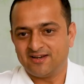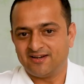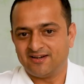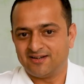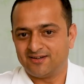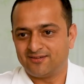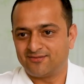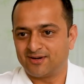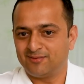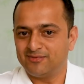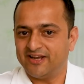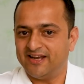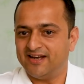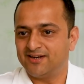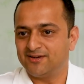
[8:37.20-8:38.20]
uh,
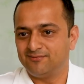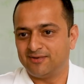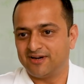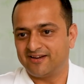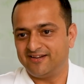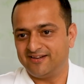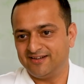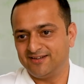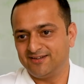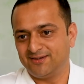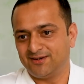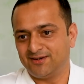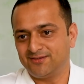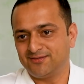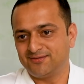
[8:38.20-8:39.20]
from the head of marketing
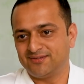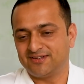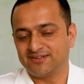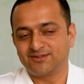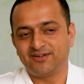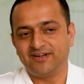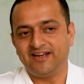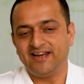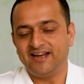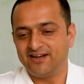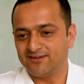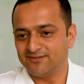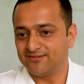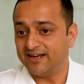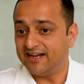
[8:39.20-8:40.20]
of uh, sorry
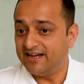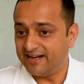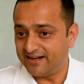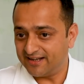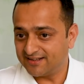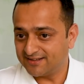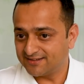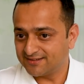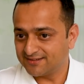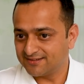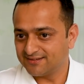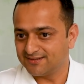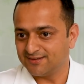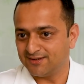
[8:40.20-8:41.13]
head of analytics